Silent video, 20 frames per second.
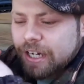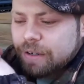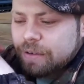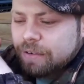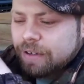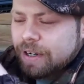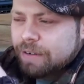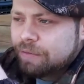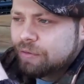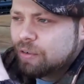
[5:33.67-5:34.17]

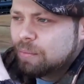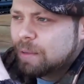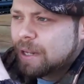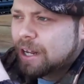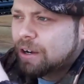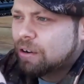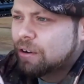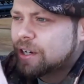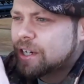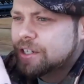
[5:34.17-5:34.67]
And then from
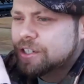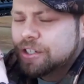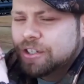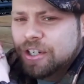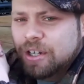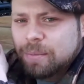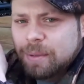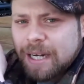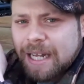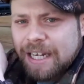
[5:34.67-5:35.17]
then on, it's a
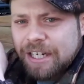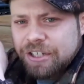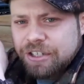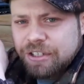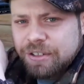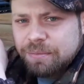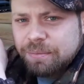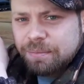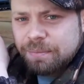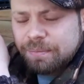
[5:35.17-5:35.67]
double
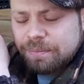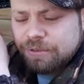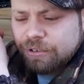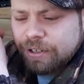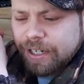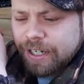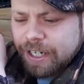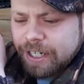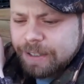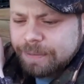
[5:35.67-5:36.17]
action
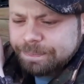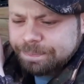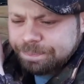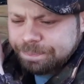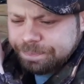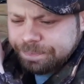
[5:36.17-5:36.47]
trigger.